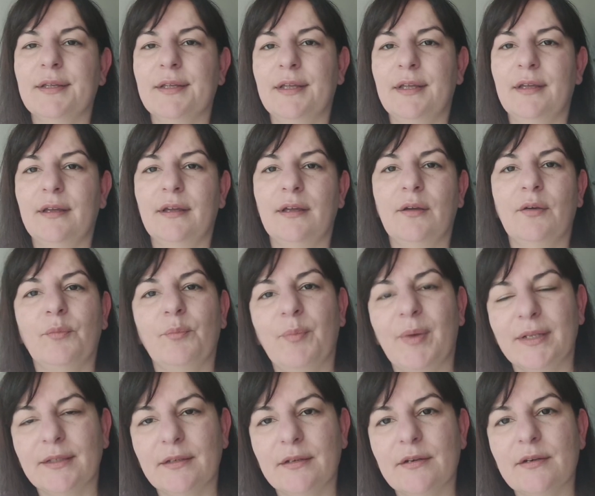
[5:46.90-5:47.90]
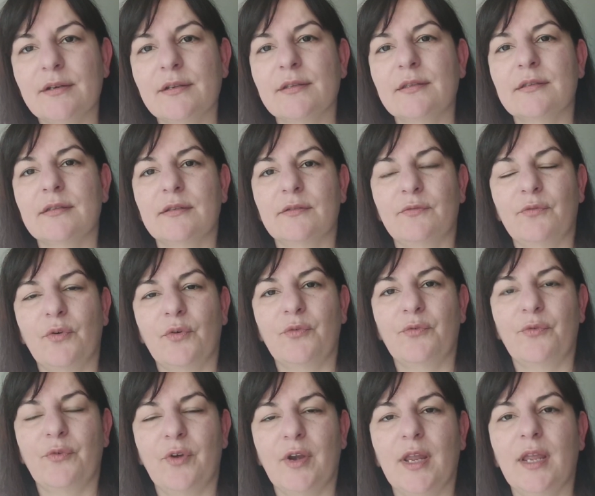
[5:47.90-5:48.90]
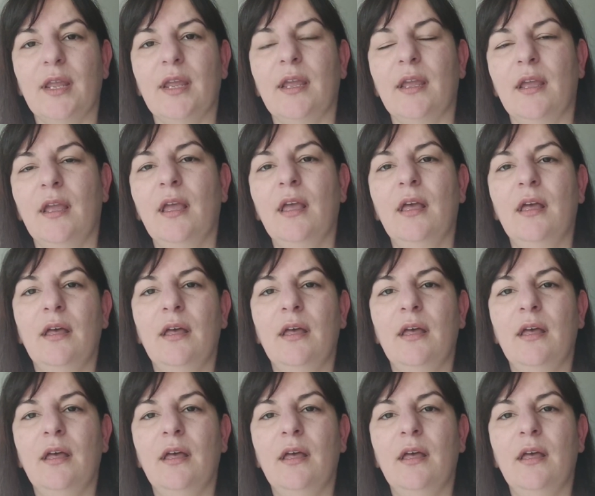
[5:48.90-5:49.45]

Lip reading: patterns for free,